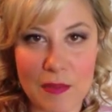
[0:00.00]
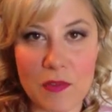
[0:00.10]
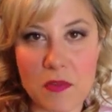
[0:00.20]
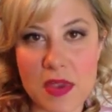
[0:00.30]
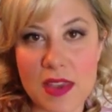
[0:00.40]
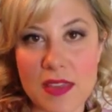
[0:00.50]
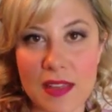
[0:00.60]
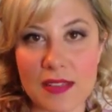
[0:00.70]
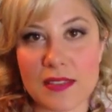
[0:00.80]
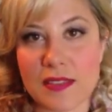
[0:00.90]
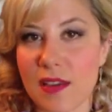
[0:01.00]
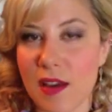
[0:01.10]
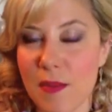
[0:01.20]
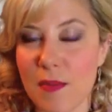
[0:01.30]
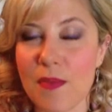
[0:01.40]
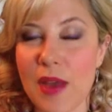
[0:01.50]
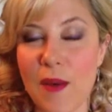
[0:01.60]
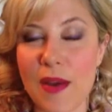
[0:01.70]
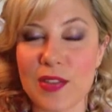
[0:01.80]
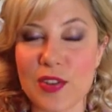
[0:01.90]
for me that's how
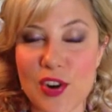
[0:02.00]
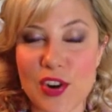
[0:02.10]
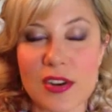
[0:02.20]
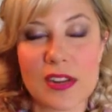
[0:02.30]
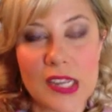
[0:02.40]
I learn.